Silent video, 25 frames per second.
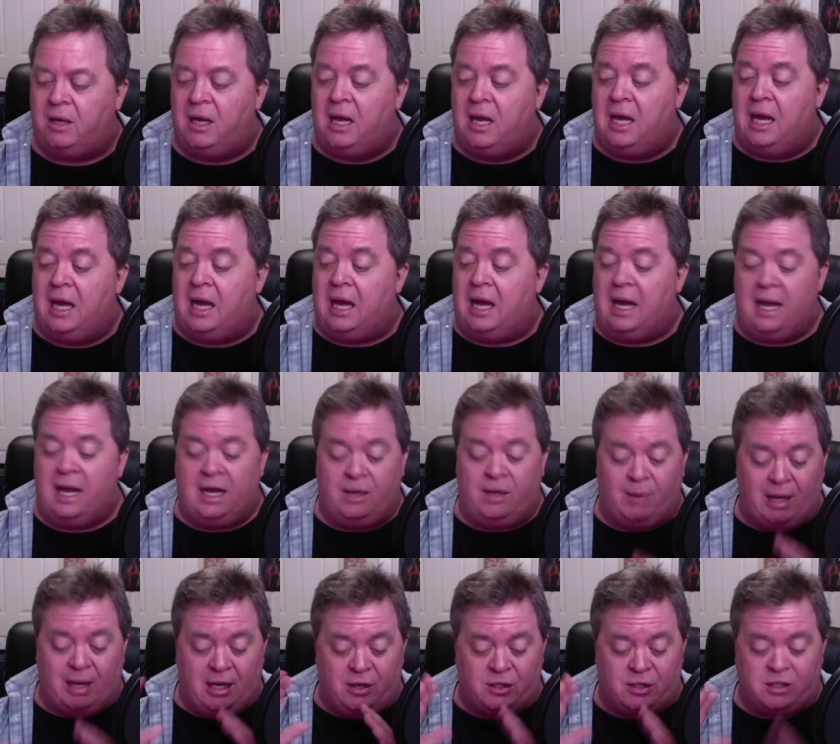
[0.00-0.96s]
Uh, anyway,
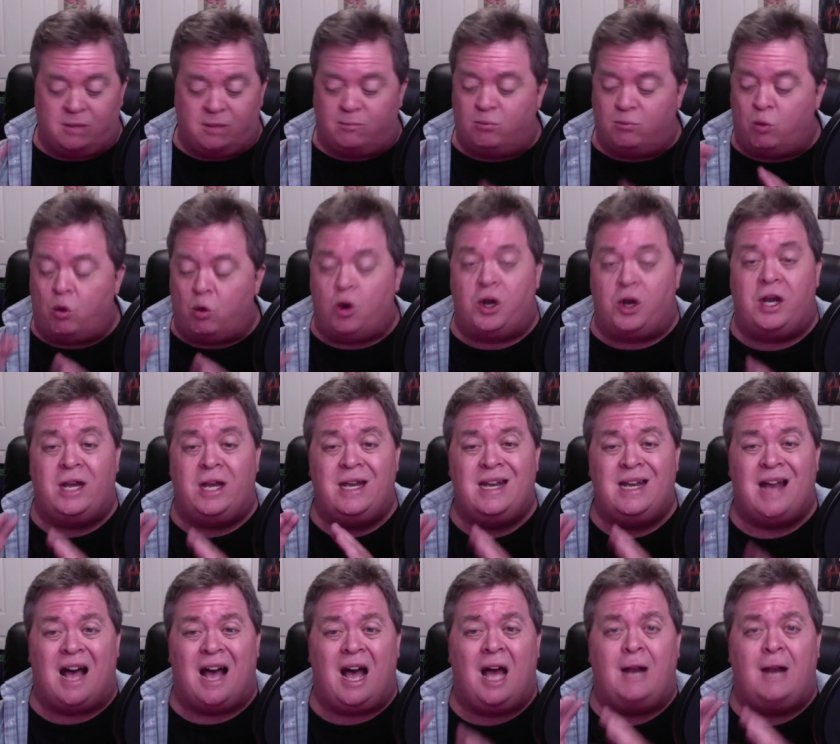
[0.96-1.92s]
here's some more
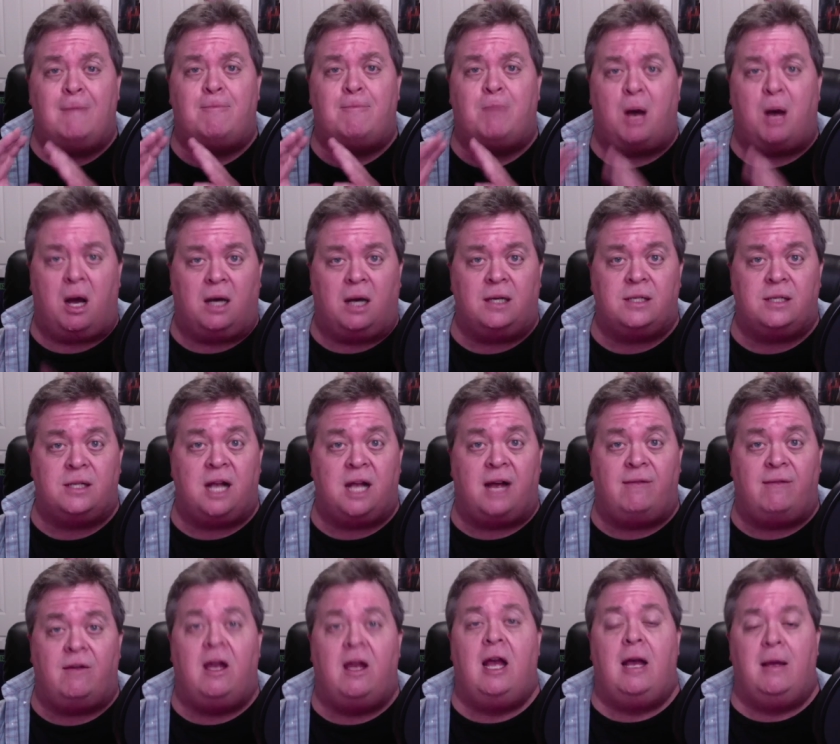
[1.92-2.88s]
non punk
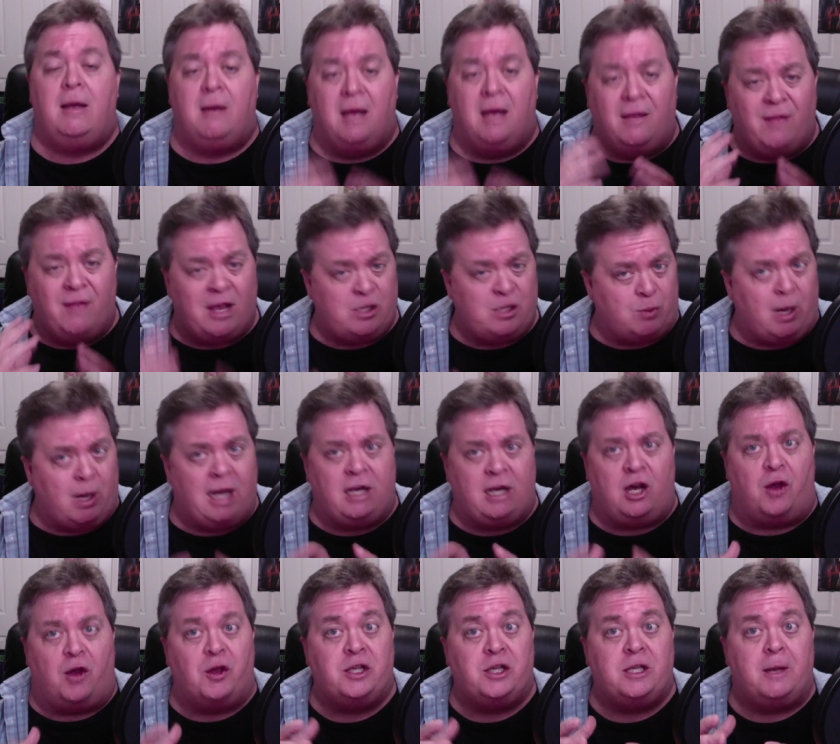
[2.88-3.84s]
stuff. And that's why I call
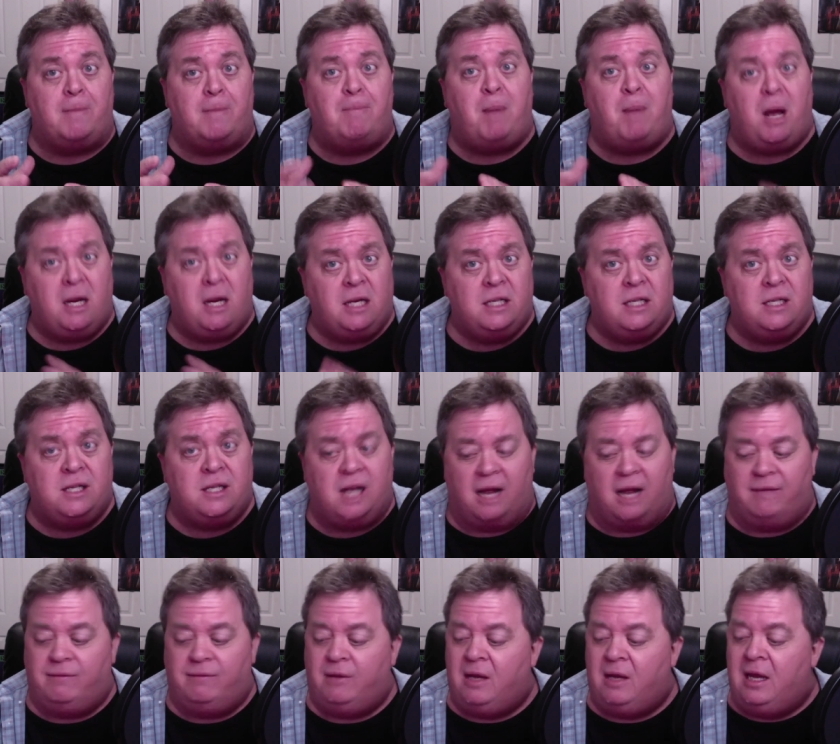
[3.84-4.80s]
this punk and stuff.
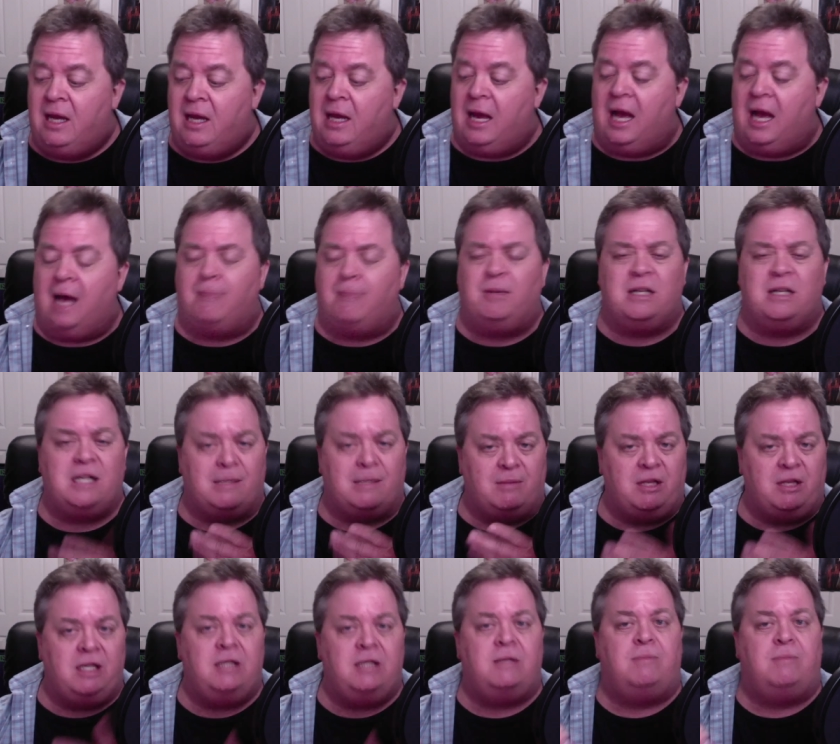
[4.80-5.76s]
Uh, but some of
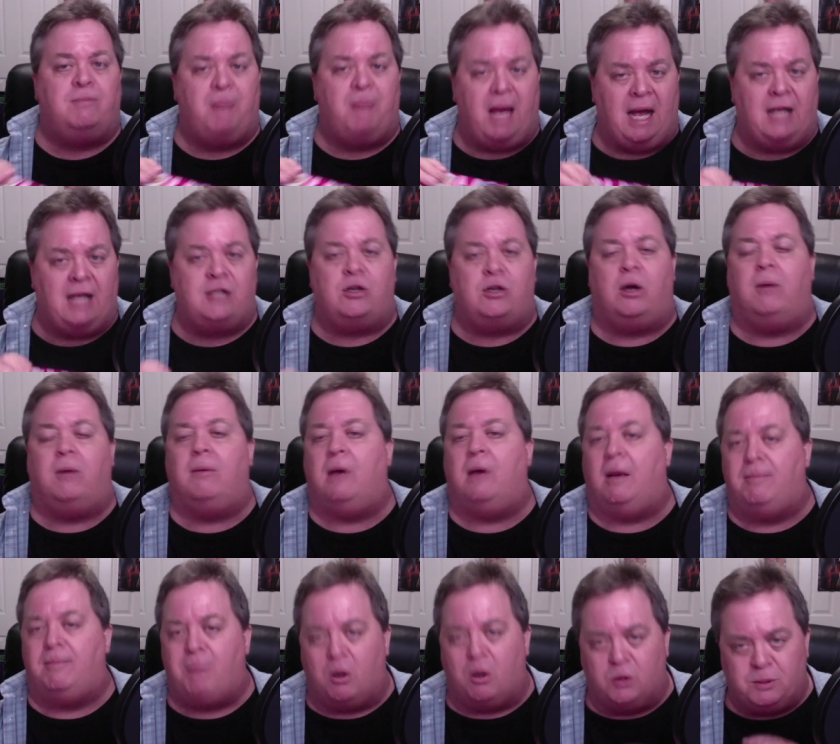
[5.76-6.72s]
these bands are uh,
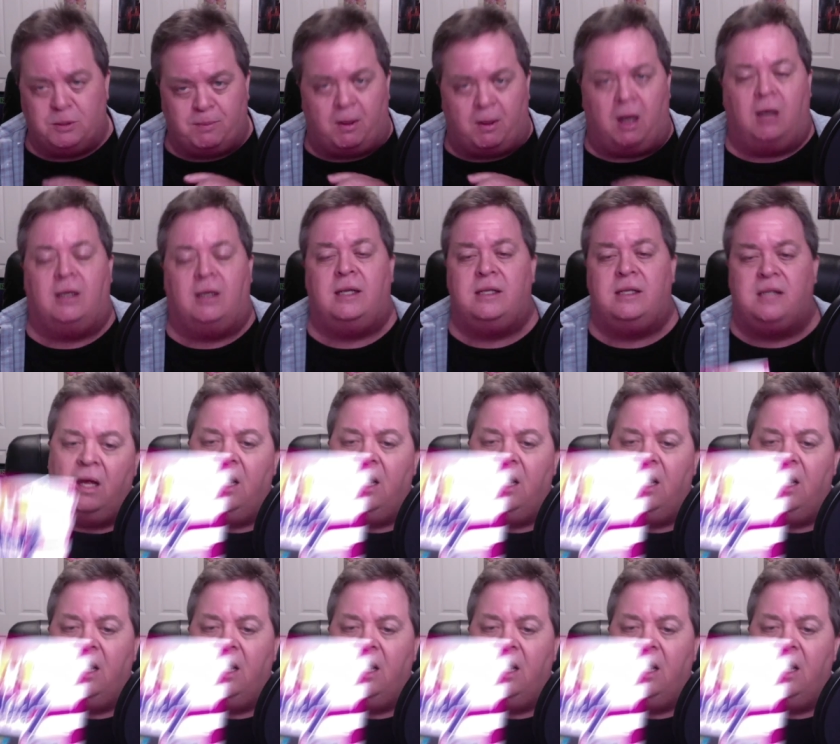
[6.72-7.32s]
post punk and stuff.